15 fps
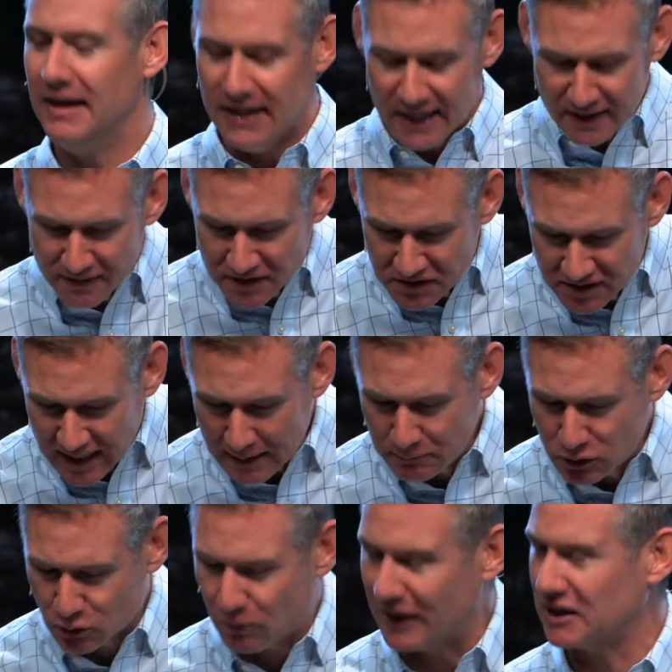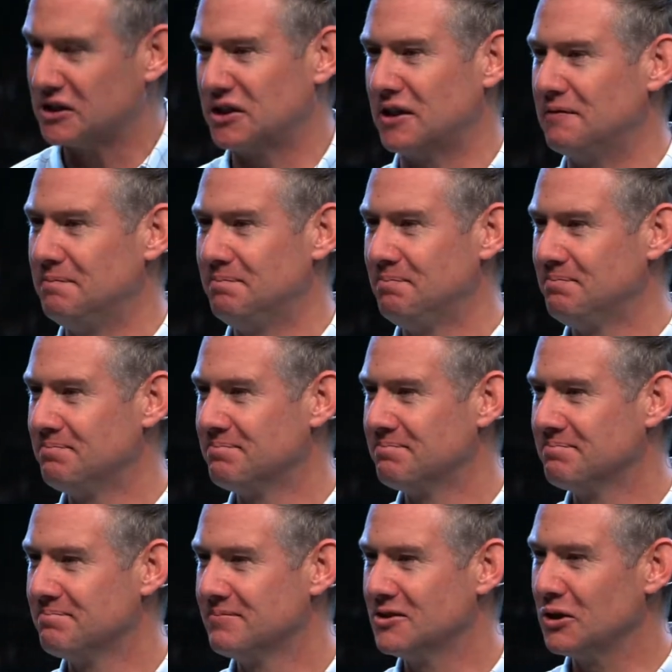in the same direction.
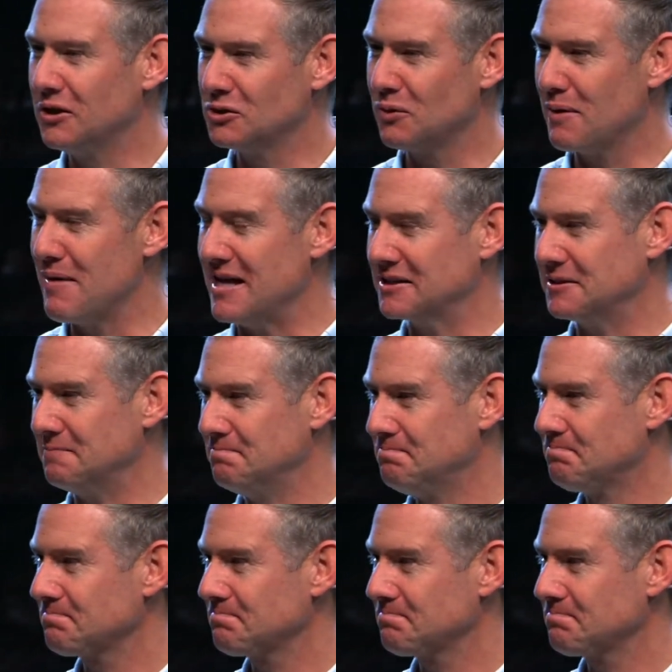So here's what I'm asking.